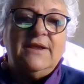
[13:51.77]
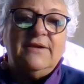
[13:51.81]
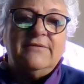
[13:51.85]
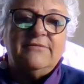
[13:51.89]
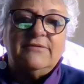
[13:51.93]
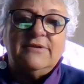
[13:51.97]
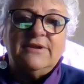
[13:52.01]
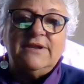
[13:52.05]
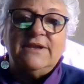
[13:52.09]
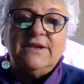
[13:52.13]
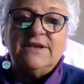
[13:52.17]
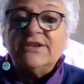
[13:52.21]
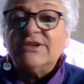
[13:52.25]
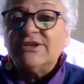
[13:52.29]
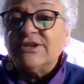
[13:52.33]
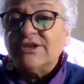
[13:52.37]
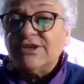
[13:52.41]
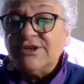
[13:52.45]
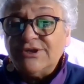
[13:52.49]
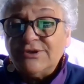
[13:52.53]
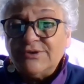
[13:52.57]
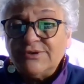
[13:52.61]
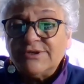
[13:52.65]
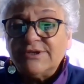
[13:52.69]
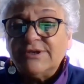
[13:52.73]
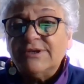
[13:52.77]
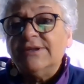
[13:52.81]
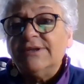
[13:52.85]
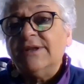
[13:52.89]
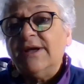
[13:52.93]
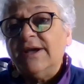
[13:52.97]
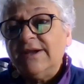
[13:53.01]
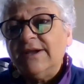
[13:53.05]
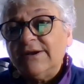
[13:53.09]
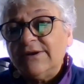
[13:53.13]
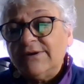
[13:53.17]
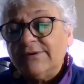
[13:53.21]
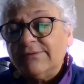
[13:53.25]
Every institution
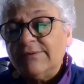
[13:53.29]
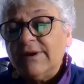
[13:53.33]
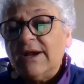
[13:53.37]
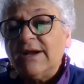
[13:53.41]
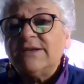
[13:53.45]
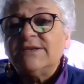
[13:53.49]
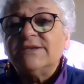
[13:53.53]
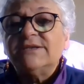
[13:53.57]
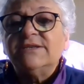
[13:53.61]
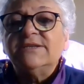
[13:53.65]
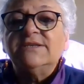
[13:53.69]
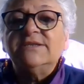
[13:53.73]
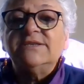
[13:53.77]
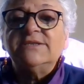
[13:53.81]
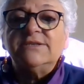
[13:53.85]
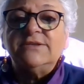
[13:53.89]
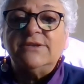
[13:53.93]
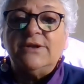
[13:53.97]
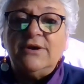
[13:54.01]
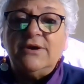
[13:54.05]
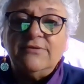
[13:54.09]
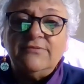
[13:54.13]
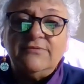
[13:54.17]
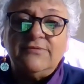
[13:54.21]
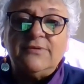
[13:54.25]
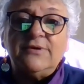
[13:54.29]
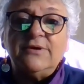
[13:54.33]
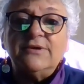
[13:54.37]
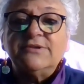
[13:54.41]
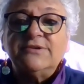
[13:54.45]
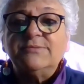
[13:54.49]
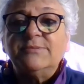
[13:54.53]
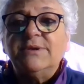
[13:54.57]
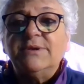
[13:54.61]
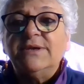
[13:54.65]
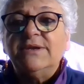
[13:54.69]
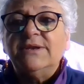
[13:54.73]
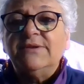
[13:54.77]
like corrections, law
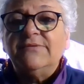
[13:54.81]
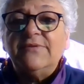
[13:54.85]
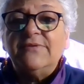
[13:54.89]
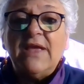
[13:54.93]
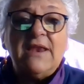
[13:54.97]
enforcement,